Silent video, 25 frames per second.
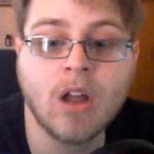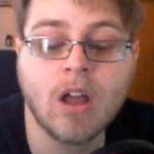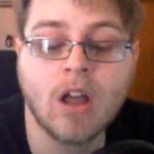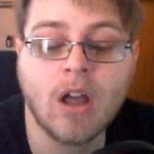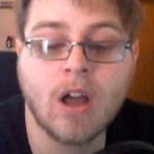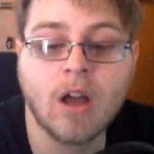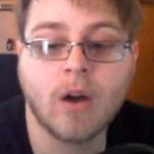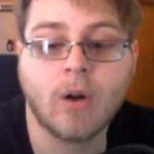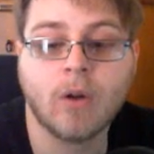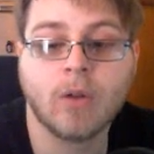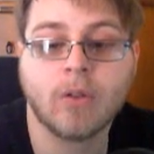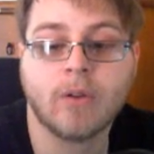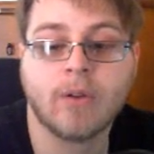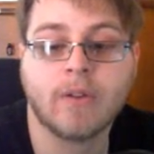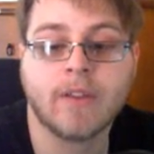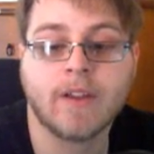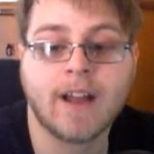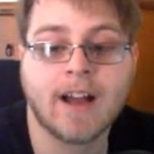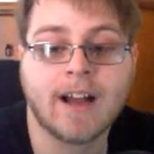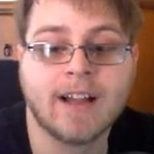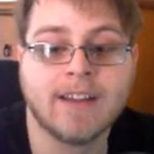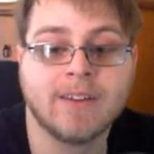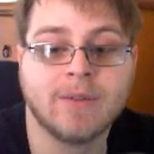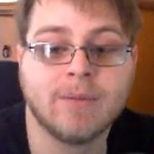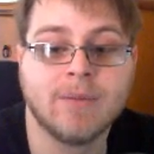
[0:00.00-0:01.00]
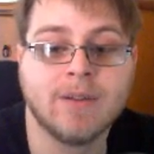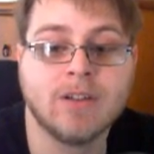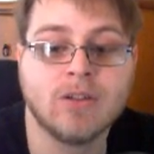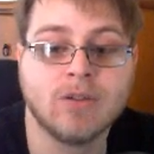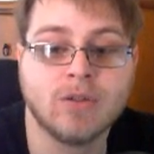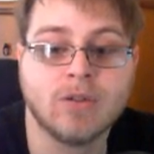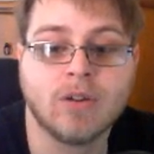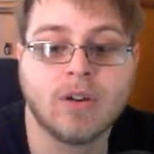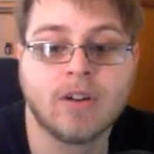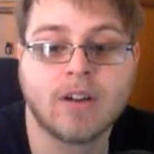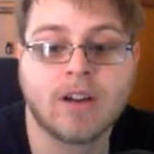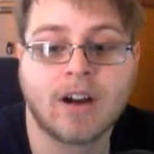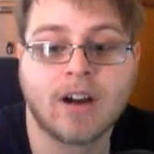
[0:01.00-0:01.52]
Although the cards that we do
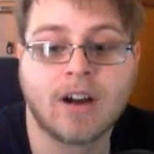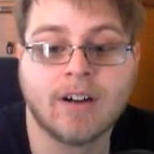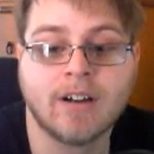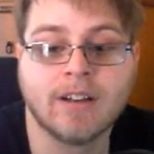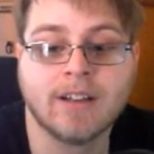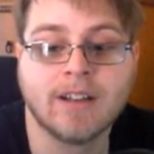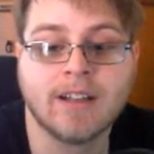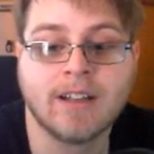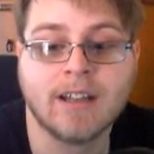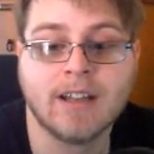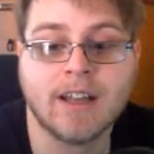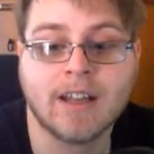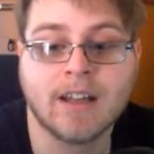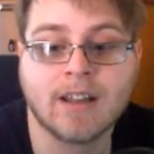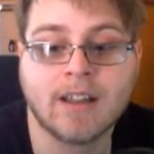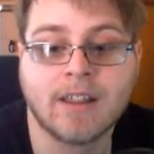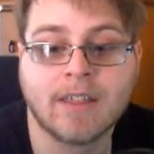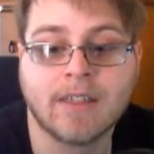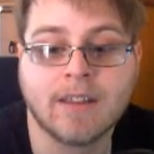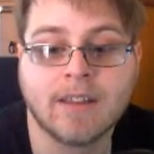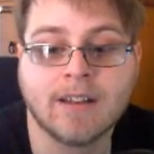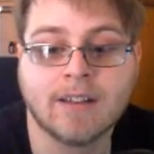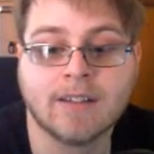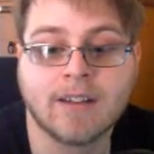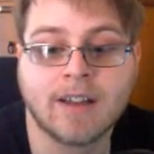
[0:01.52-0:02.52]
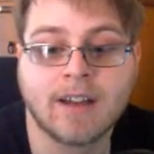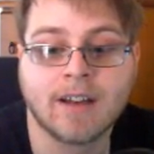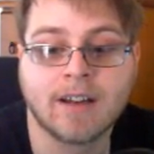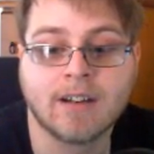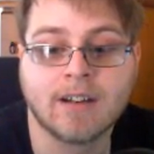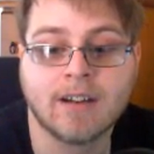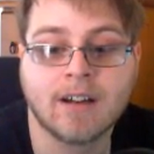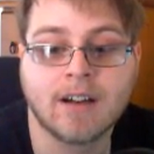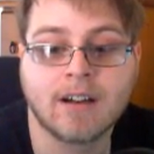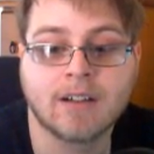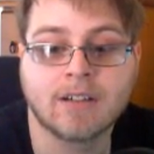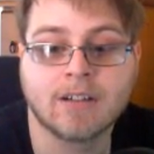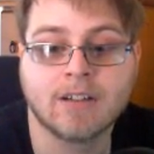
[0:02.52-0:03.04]
know currently are things like
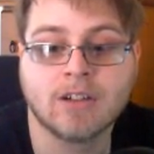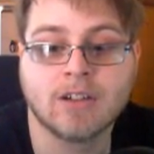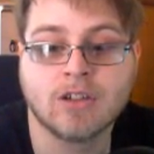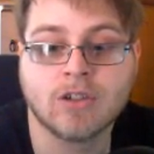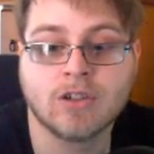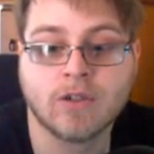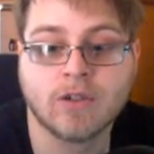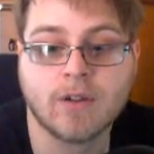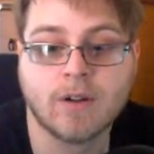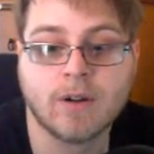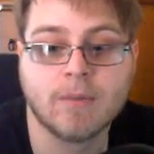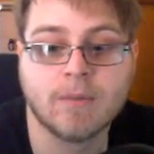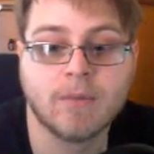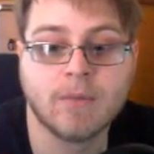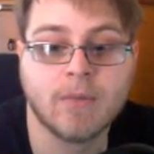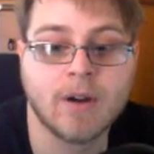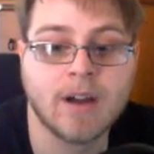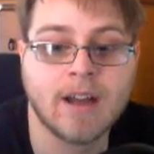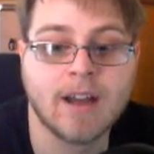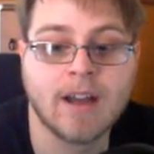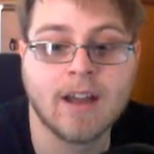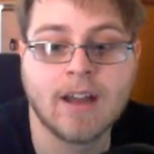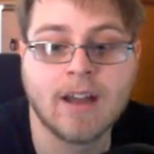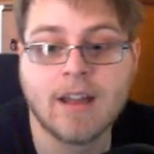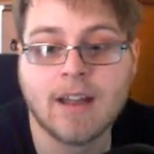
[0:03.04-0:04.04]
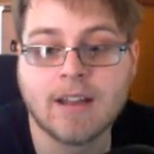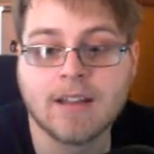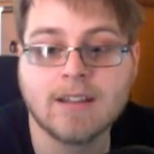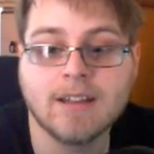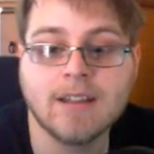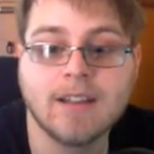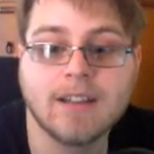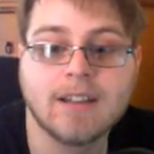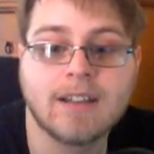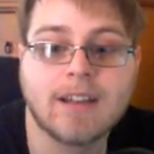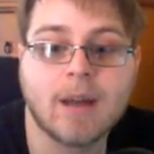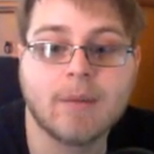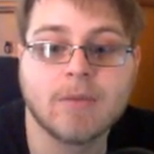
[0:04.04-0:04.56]
Nukt and Jorm, where
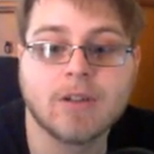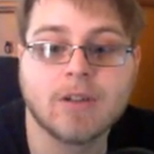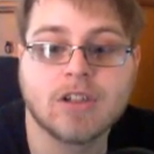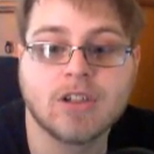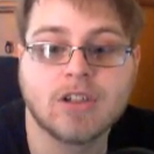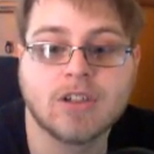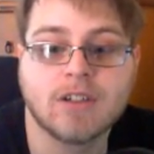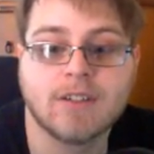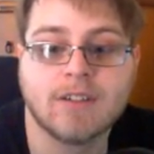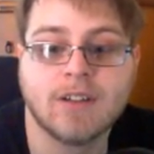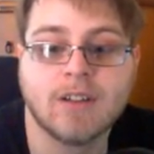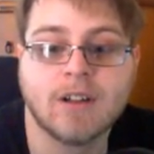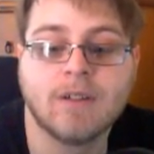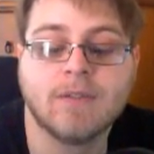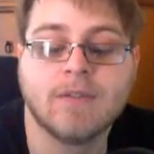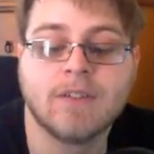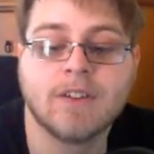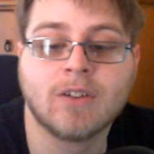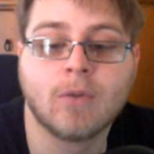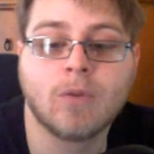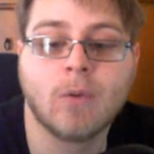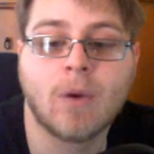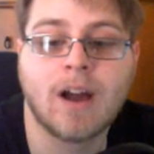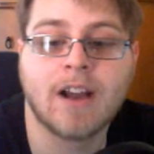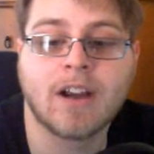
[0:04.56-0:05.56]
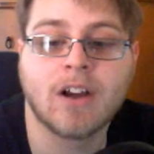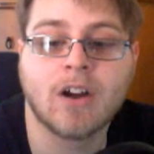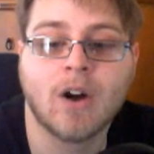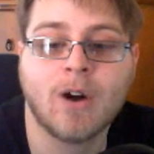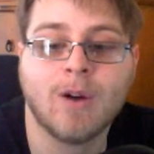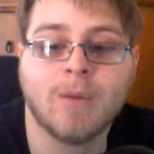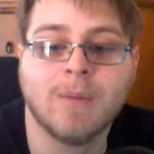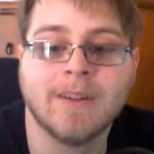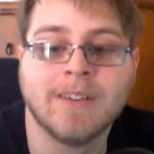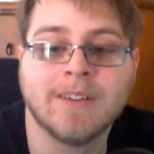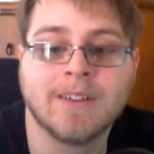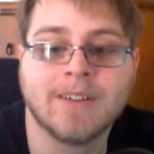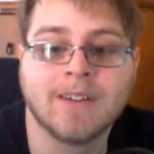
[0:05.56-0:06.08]
dealing damage to yourself is quite
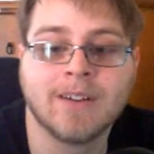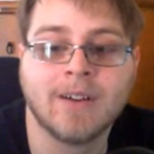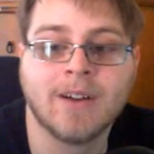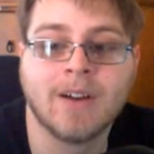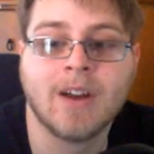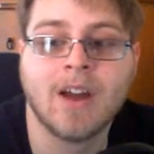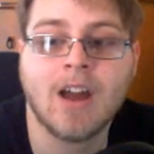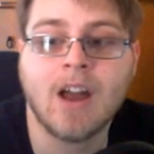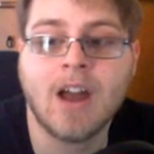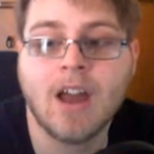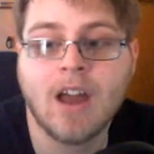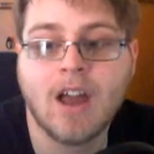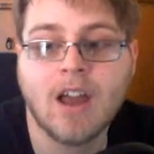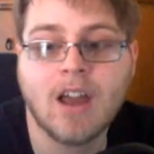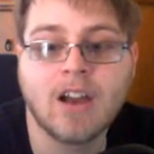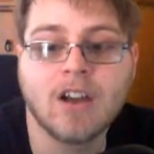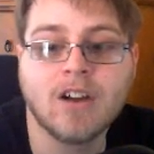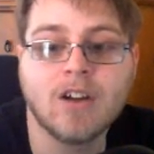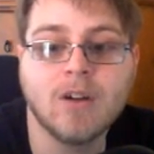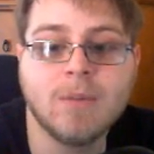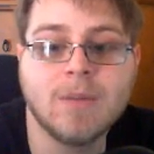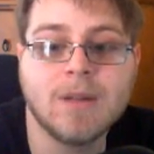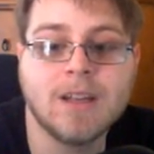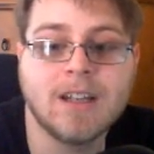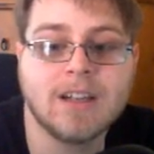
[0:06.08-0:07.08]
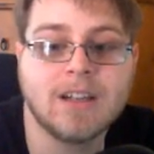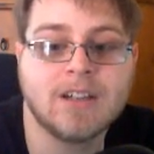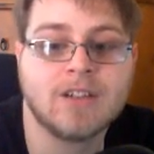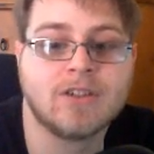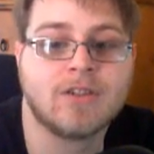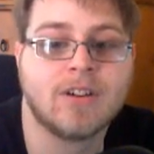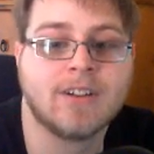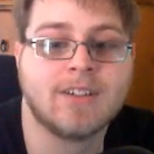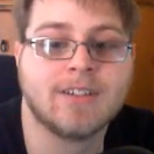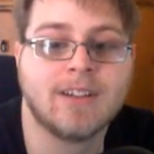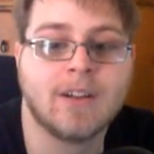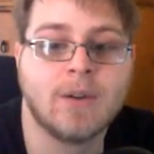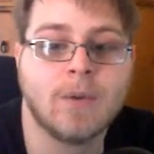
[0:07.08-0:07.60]
common, so could be an
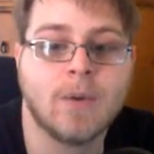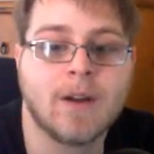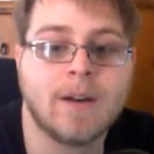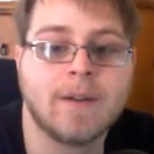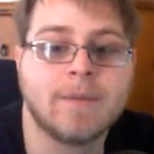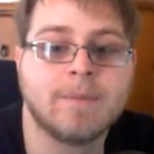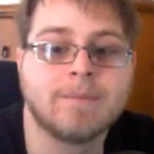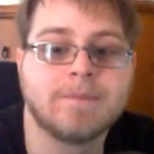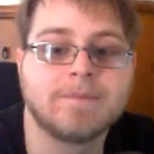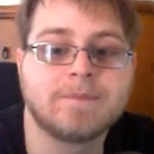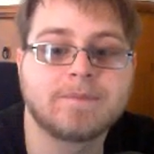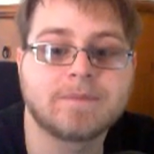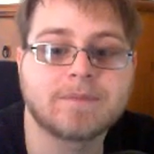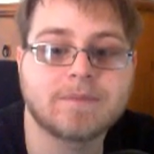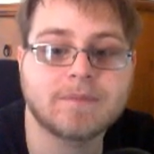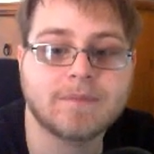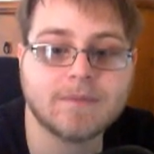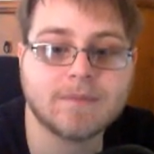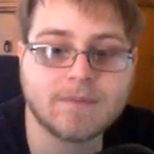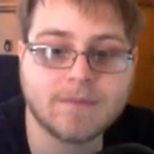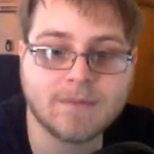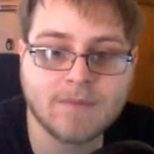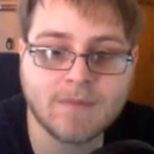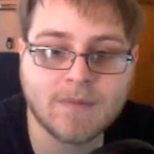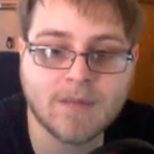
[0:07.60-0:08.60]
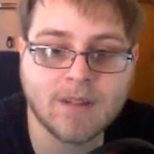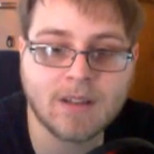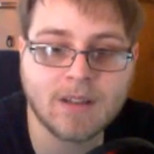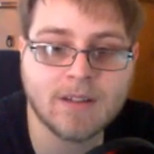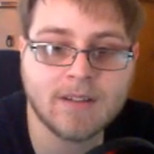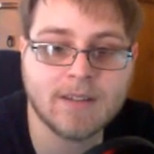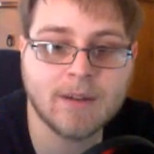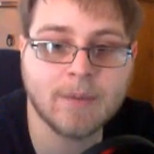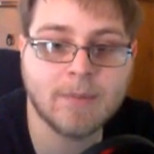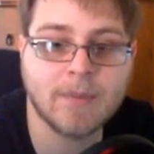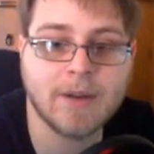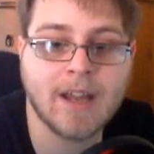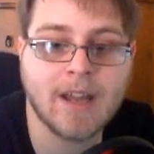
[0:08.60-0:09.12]
interesting one.
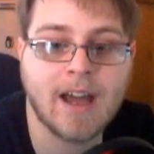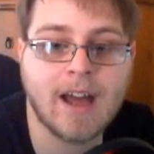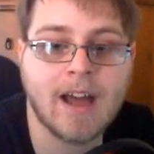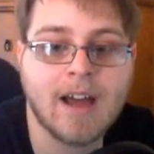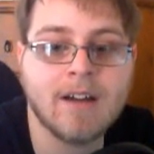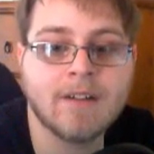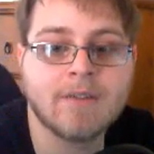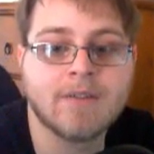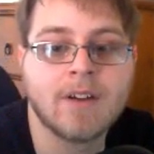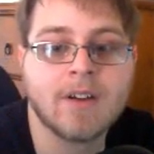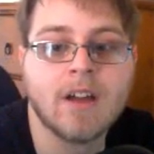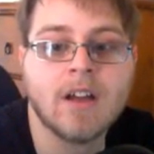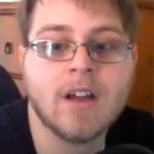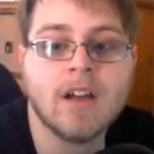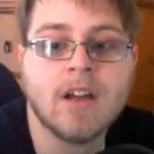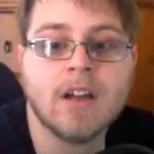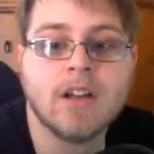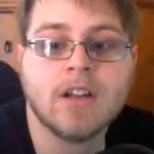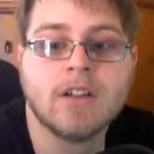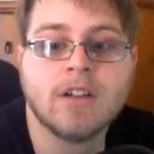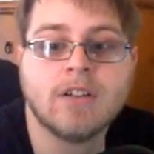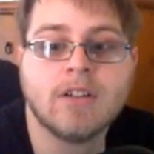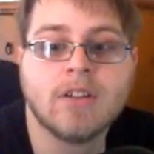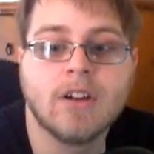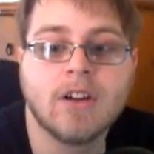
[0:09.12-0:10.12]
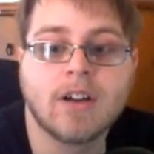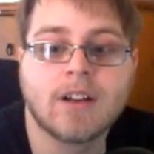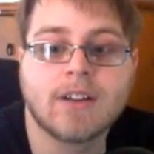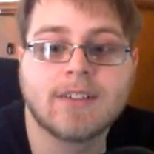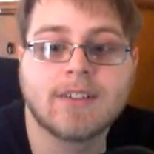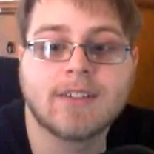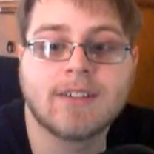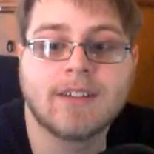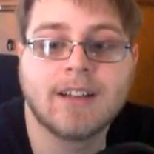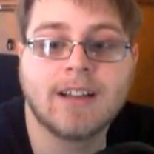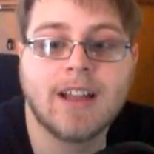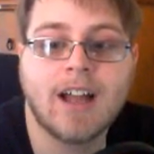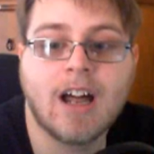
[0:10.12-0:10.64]
Then we have Dirk
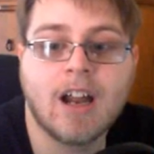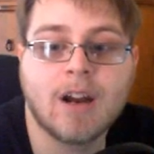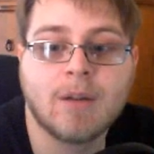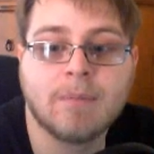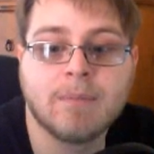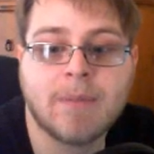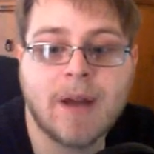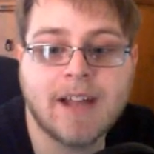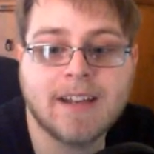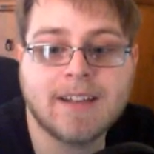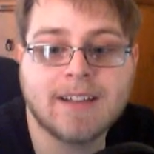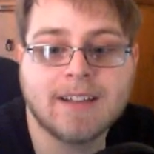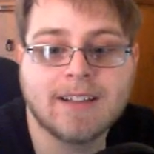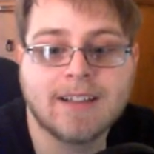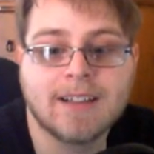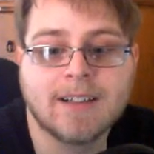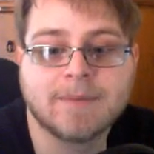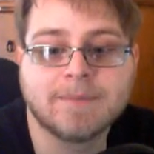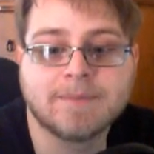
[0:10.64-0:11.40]
Steelarm Battler.